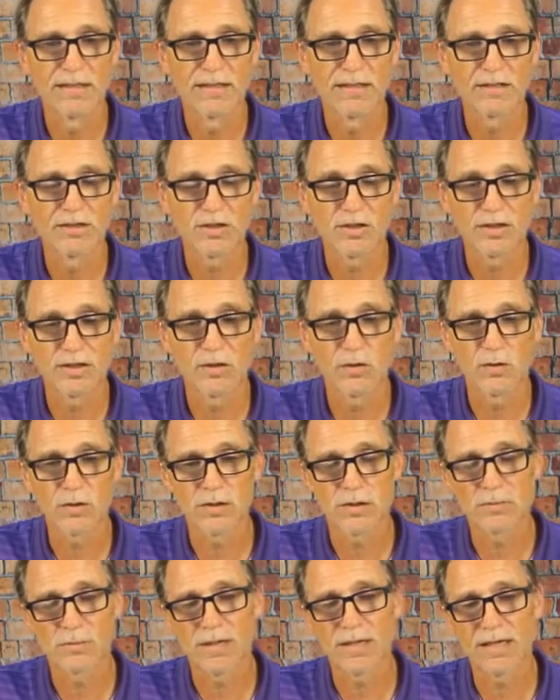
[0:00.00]
is going to
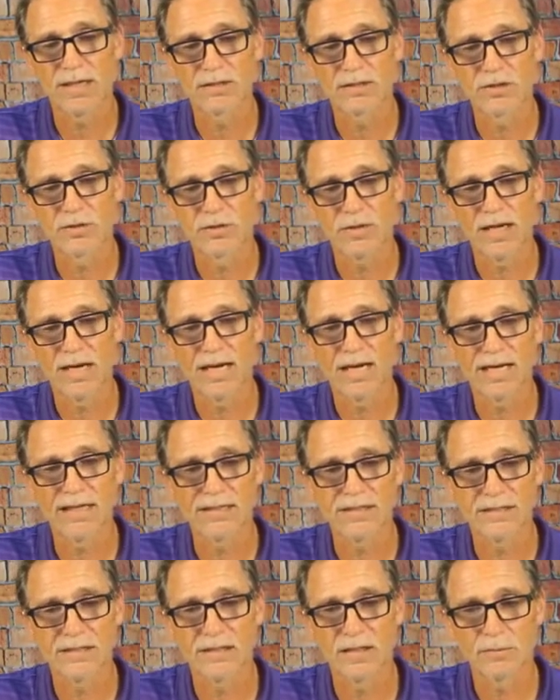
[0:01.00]
correspond to I
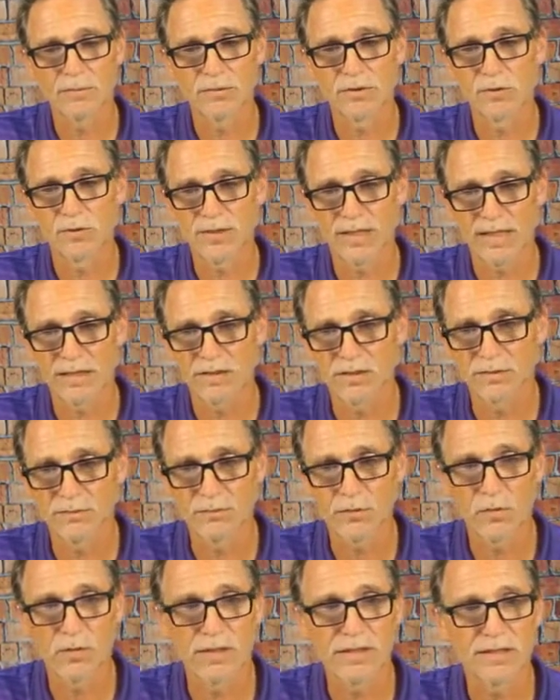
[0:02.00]
sub
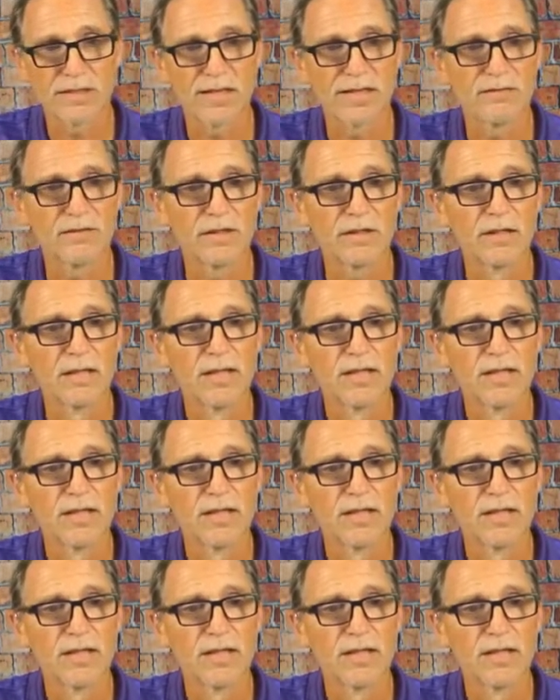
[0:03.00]
2047.